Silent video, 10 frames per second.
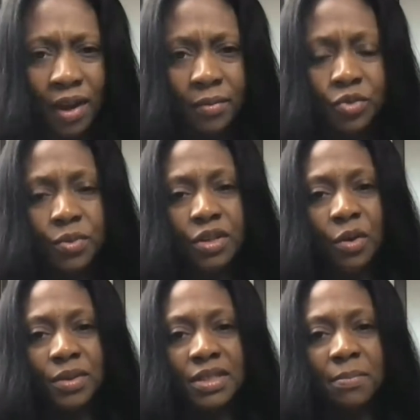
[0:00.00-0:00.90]
right? Which we
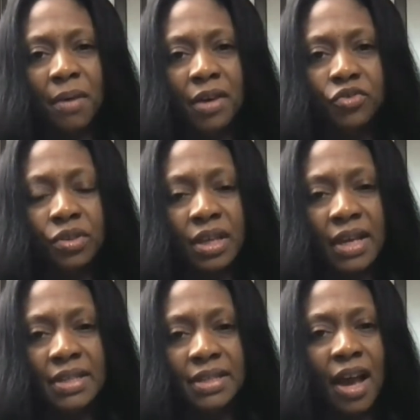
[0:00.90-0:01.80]
know is a mantra
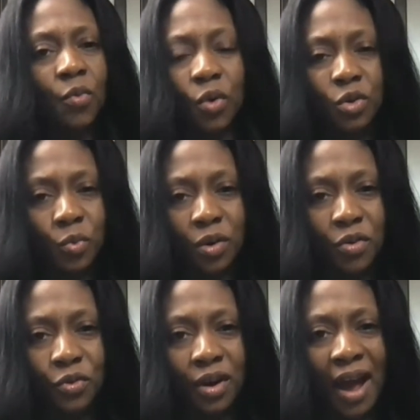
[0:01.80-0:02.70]
that has not worked
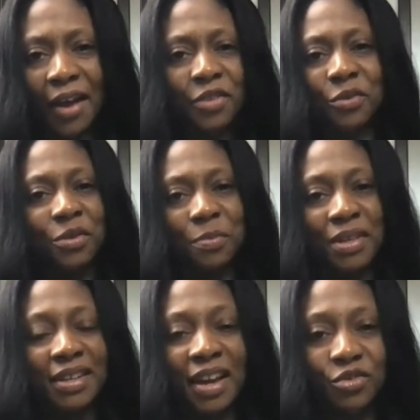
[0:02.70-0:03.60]
well for either the
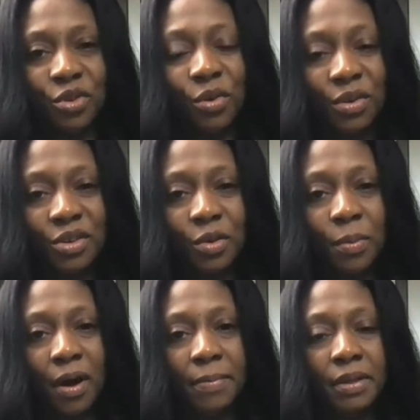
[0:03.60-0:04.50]
pediatric or
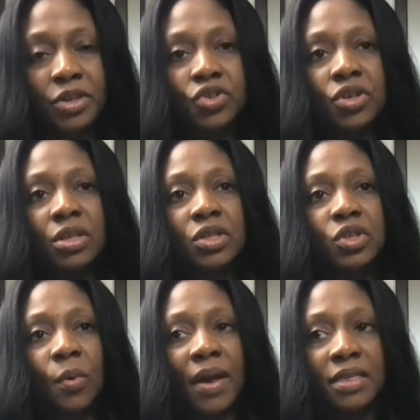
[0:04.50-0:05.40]
adult population.
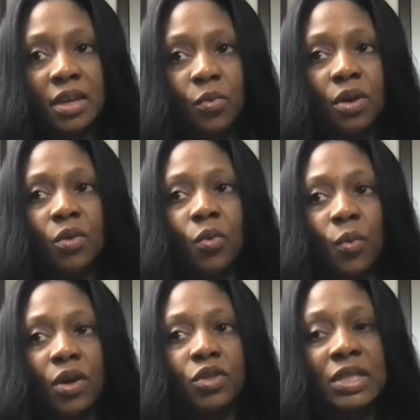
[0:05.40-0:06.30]
So I think
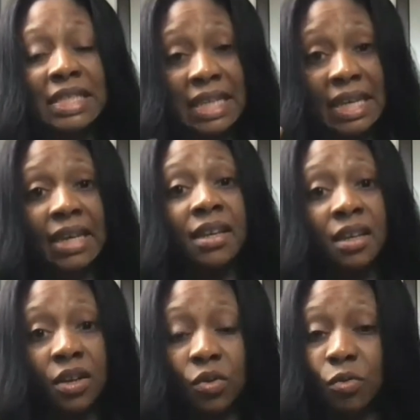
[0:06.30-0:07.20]
we're
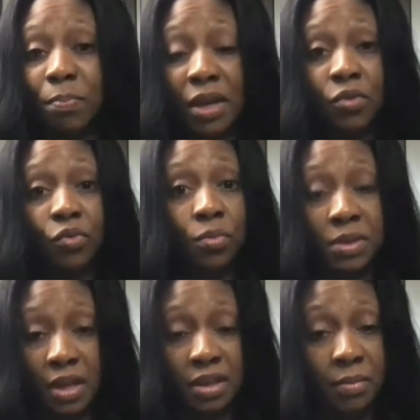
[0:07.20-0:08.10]
seeing big
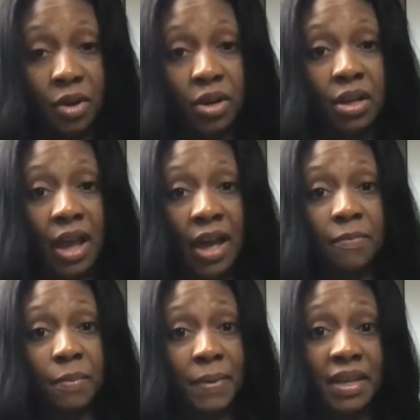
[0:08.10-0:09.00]
groups like the American
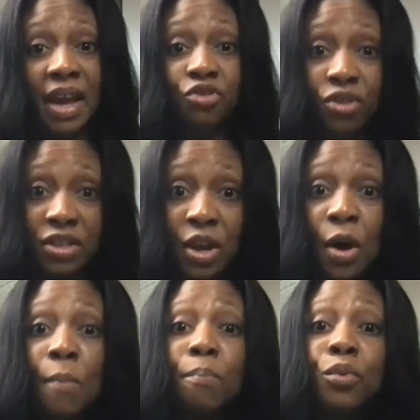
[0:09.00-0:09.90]
Academy of Pediatrics
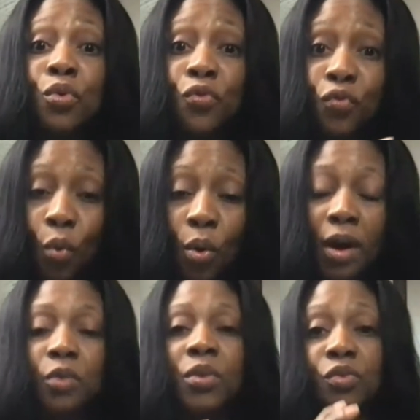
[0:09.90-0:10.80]
move
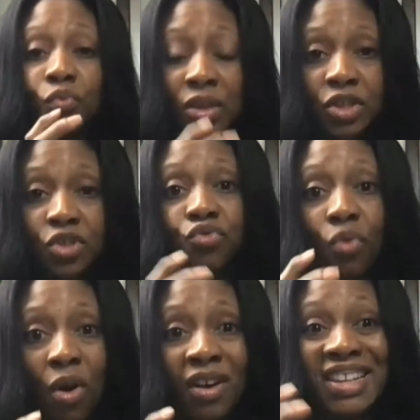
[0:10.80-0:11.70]
forward with really
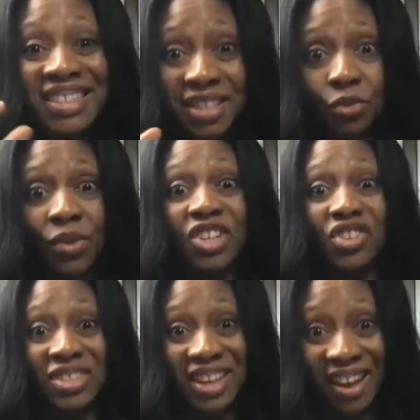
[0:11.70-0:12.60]
strong
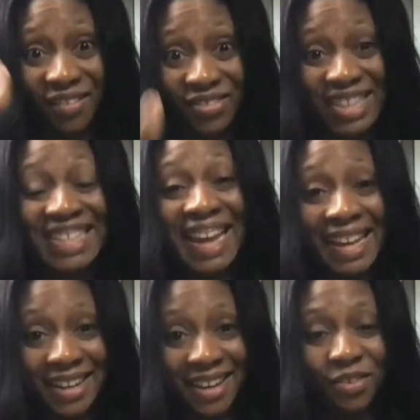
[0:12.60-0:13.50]
considerations of the
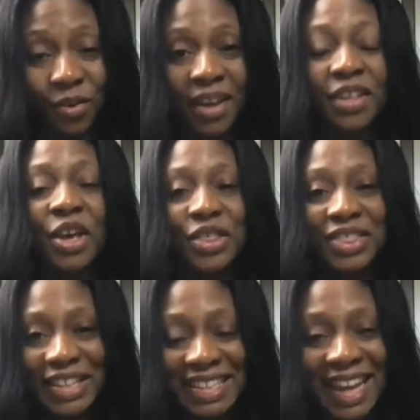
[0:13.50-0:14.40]
data, right?
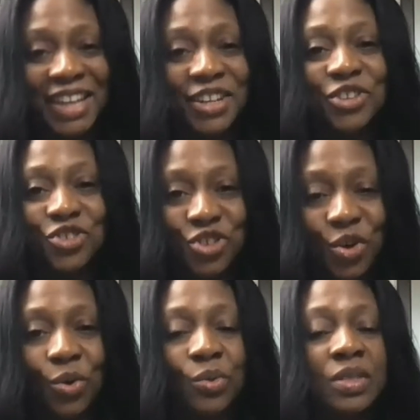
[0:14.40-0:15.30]
The data
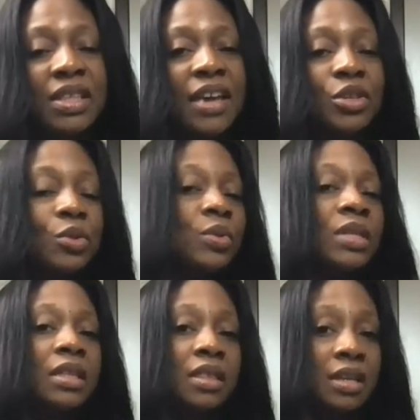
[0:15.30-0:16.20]
shows that
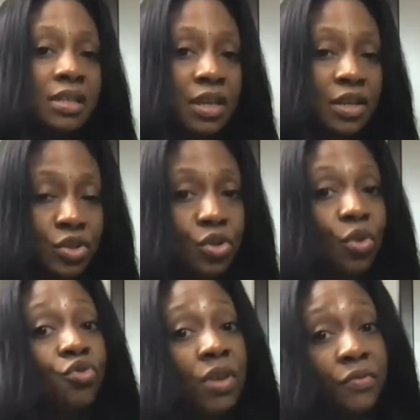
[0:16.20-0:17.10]
using things like
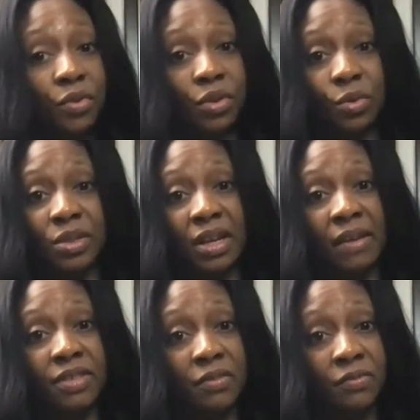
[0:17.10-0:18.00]
surgery for those that
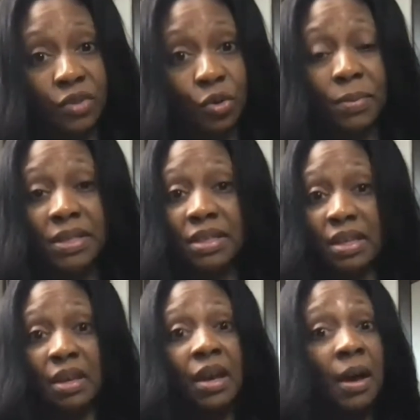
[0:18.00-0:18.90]
have severe
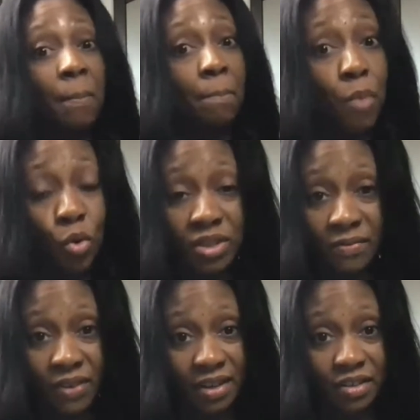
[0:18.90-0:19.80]
obesity, most
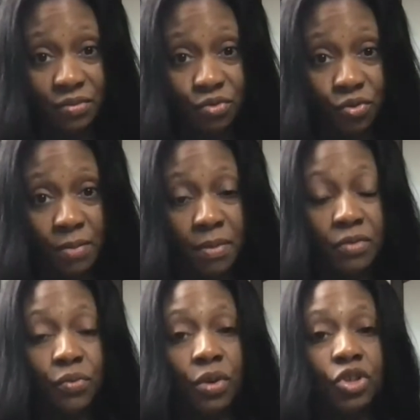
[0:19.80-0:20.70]
effective
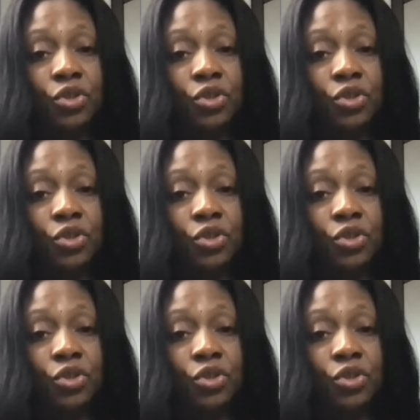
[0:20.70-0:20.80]
treatment for